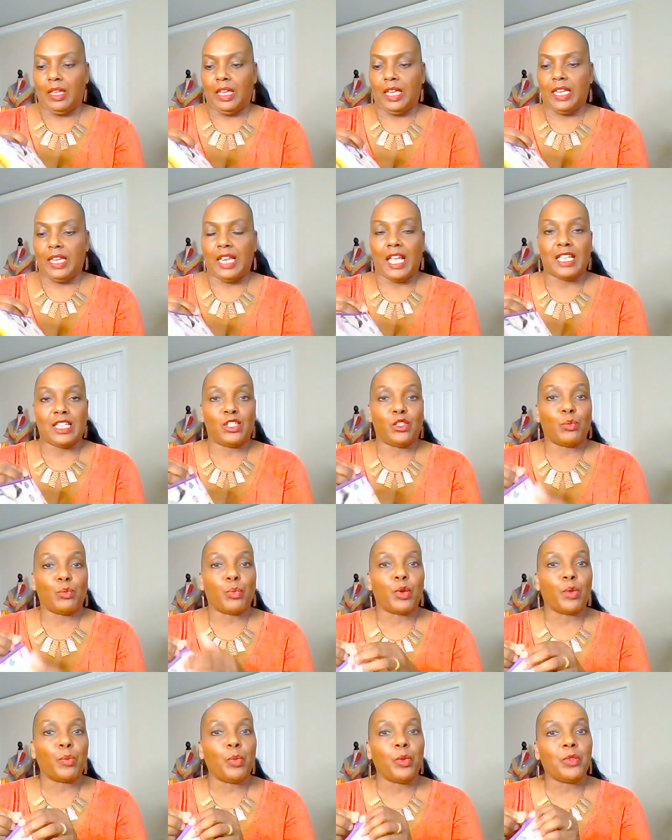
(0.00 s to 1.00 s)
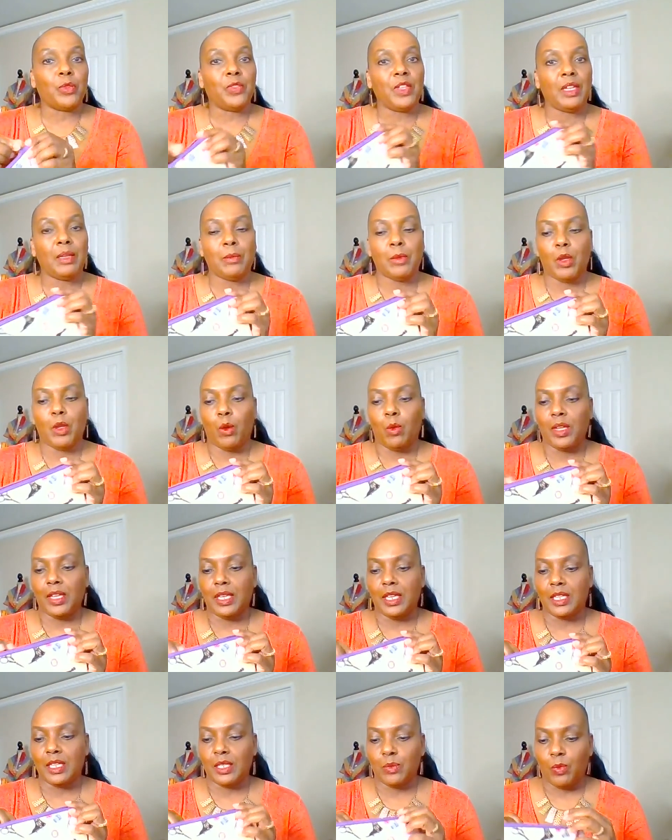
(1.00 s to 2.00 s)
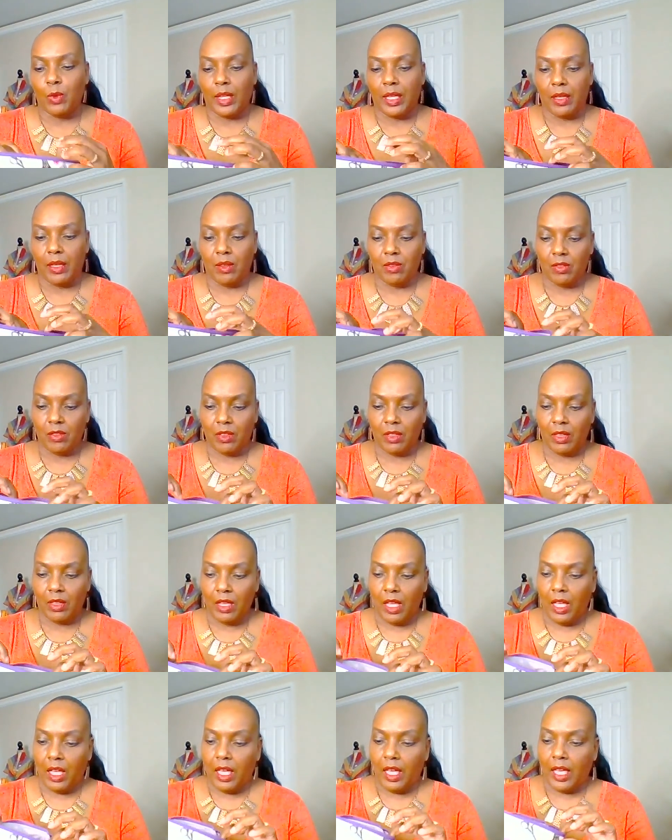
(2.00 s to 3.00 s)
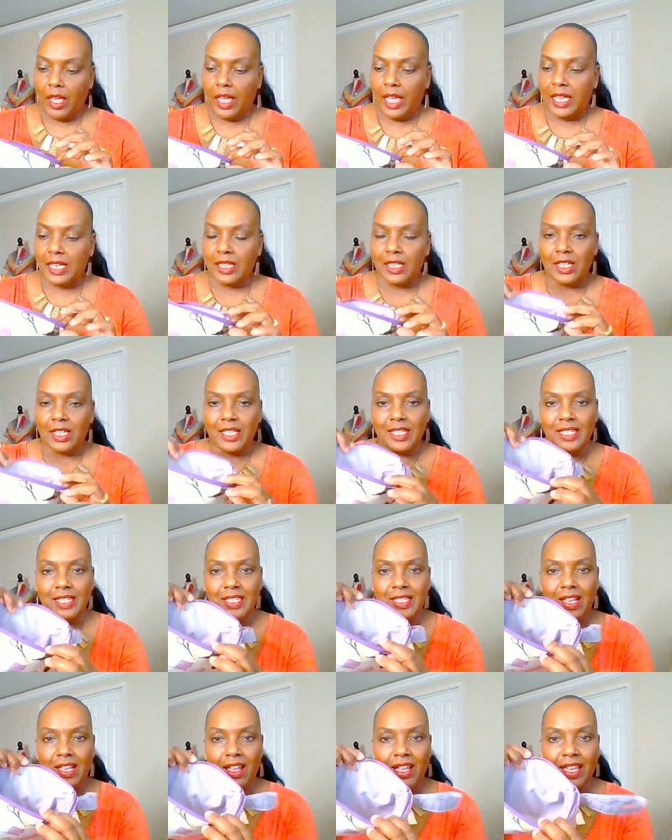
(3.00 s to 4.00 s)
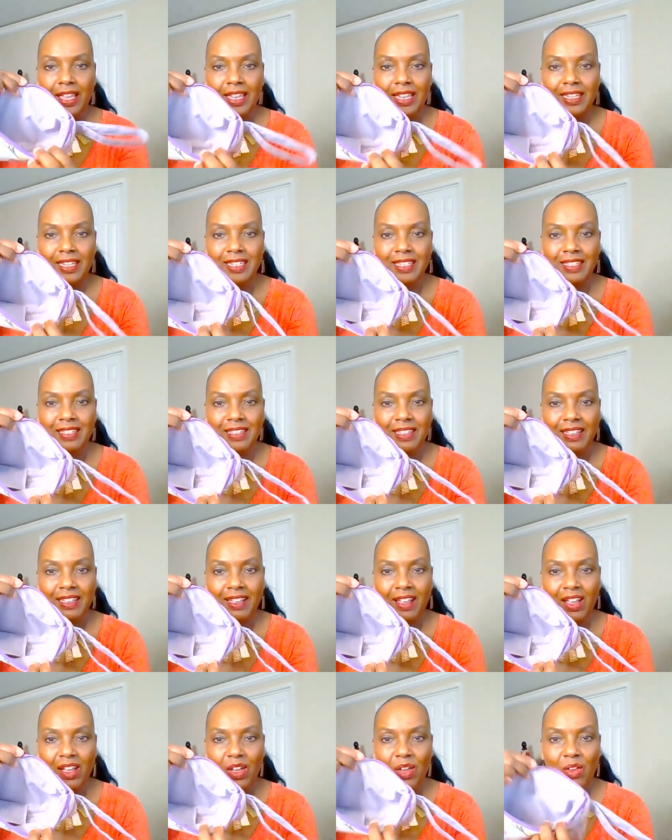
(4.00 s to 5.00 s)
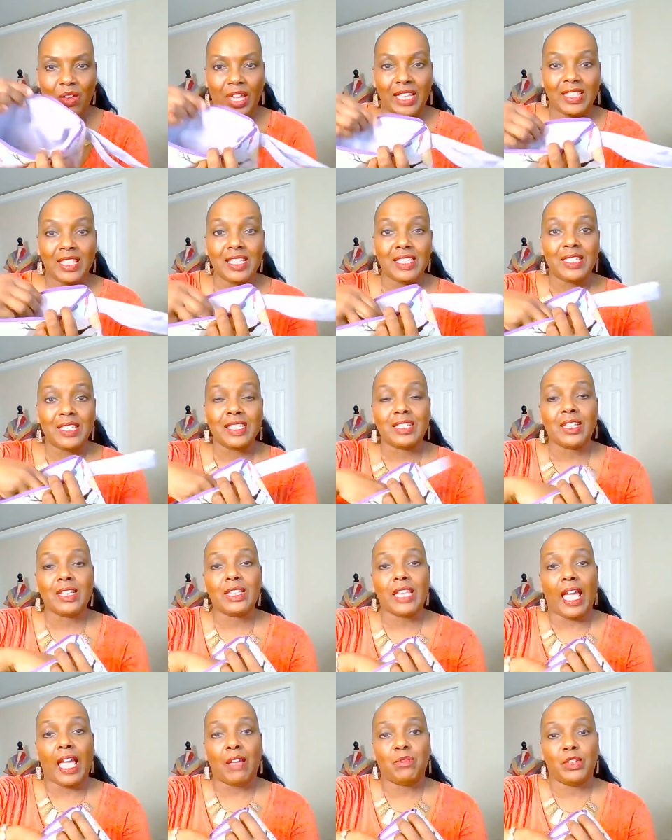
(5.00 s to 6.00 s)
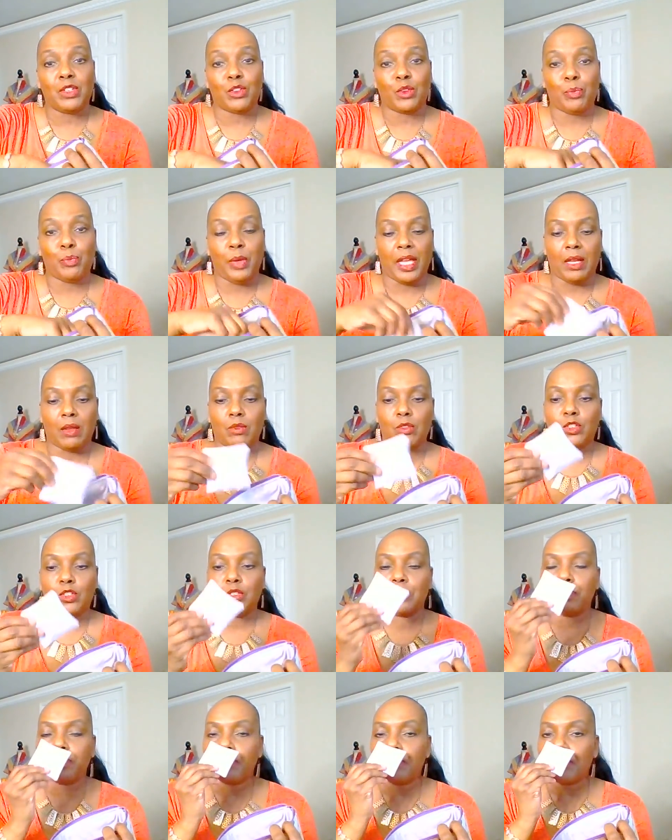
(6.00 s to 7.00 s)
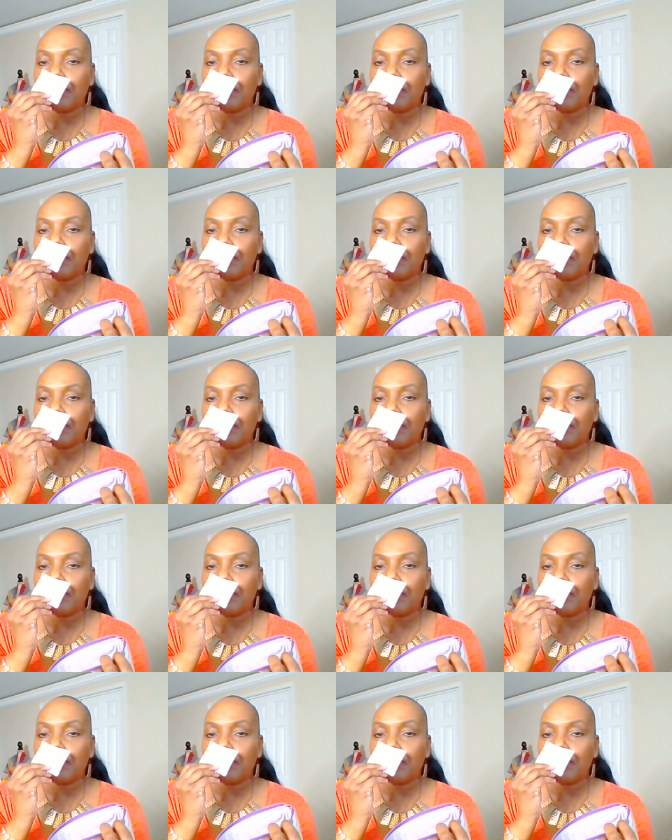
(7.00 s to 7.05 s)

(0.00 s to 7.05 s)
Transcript: It has the purple theme going as well. And look inside. And this is a lavender pouch.